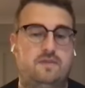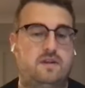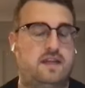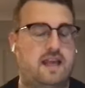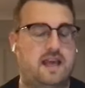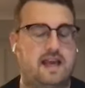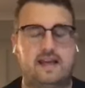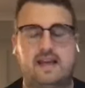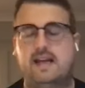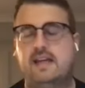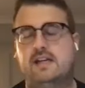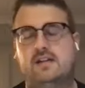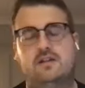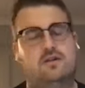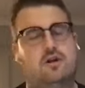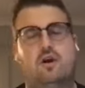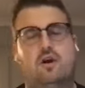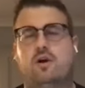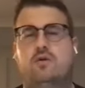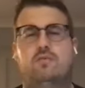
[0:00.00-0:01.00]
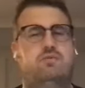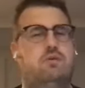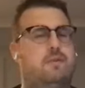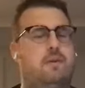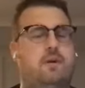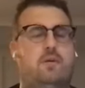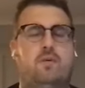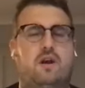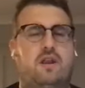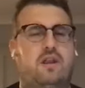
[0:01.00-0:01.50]
yeah, he scored
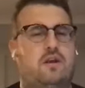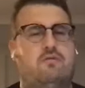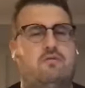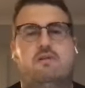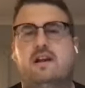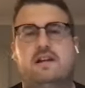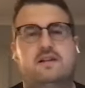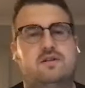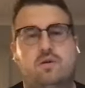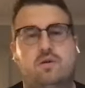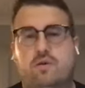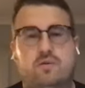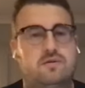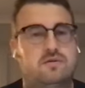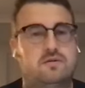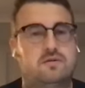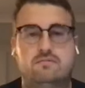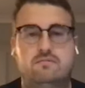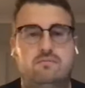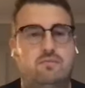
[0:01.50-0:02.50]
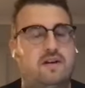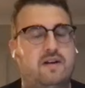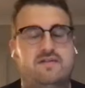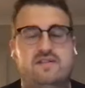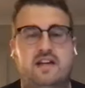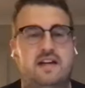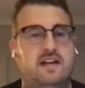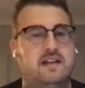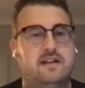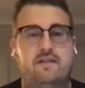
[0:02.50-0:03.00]
probably one of the greatest goals
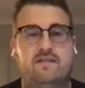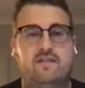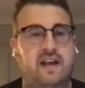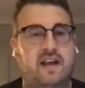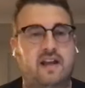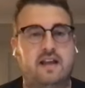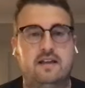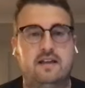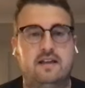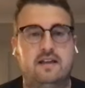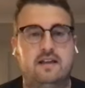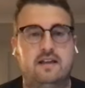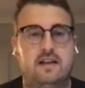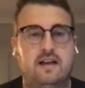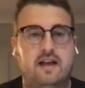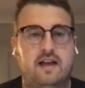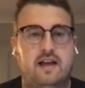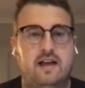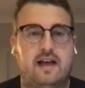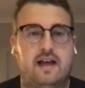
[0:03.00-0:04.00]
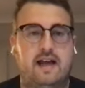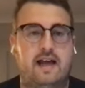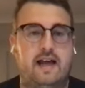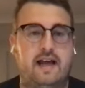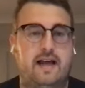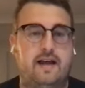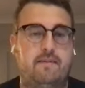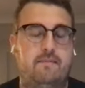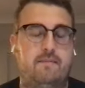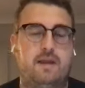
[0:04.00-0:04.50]
we've seen at the Vic.
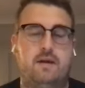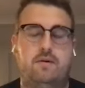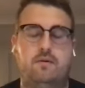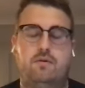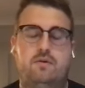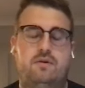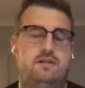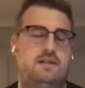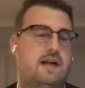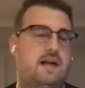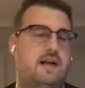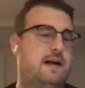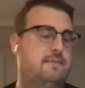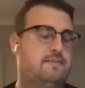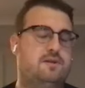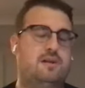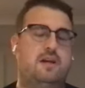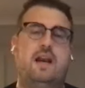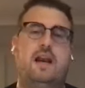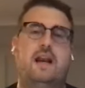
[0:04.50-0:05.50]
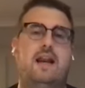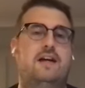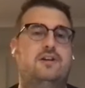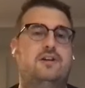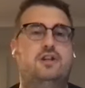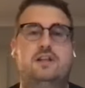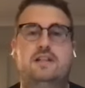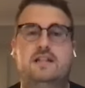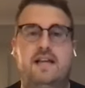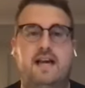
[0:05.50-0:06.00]
Um, it was absolutely
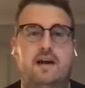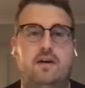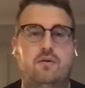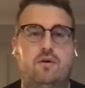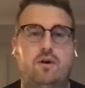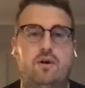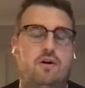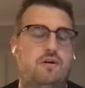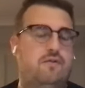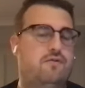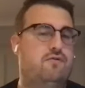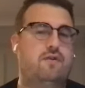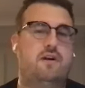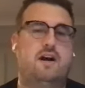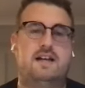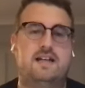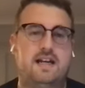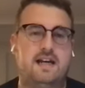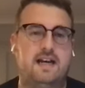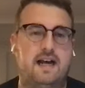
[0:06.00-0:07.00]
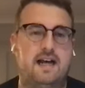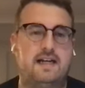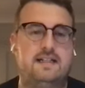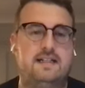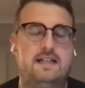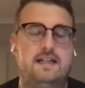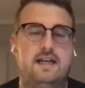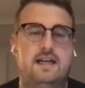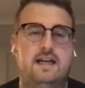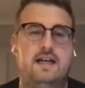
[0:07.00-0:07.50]
lashing down on a Friday
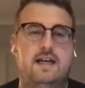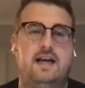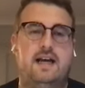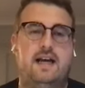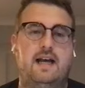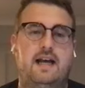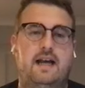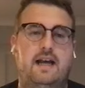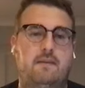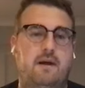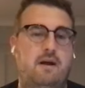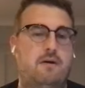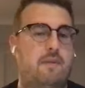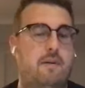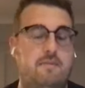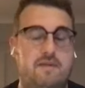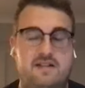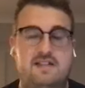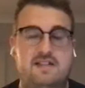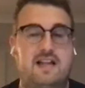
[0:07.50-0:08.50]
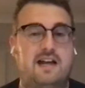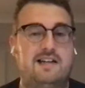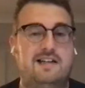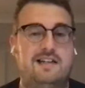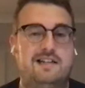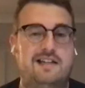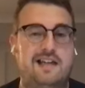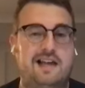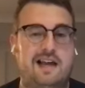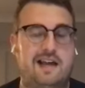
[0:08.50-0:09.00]
night. Um, I remember
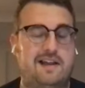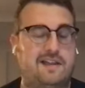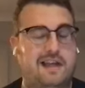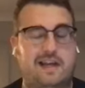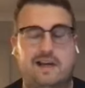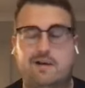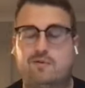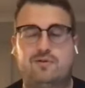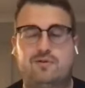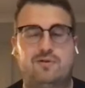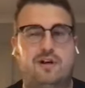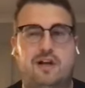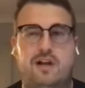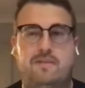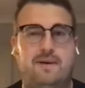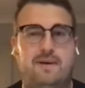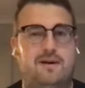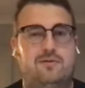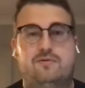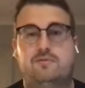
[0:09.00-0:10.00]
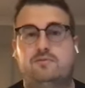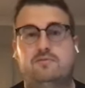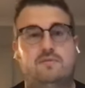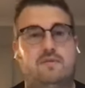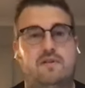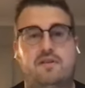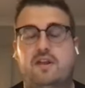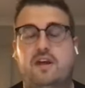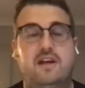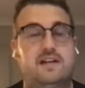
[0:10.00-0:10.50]
standing there, I think I was only about
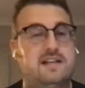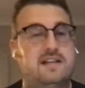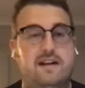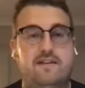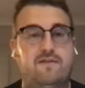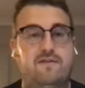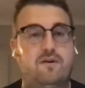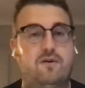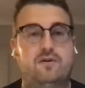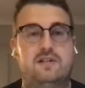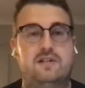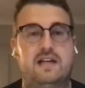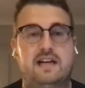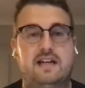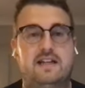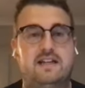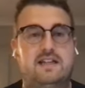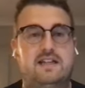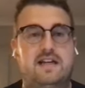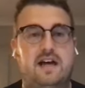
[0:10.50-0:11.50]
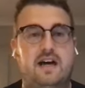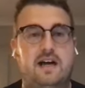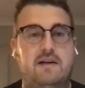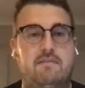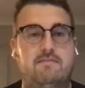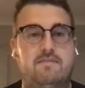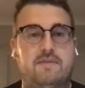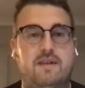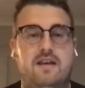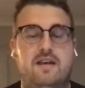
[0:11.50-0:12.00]
13, 14 at the
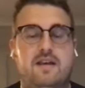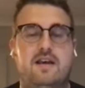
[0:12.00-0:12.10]
time,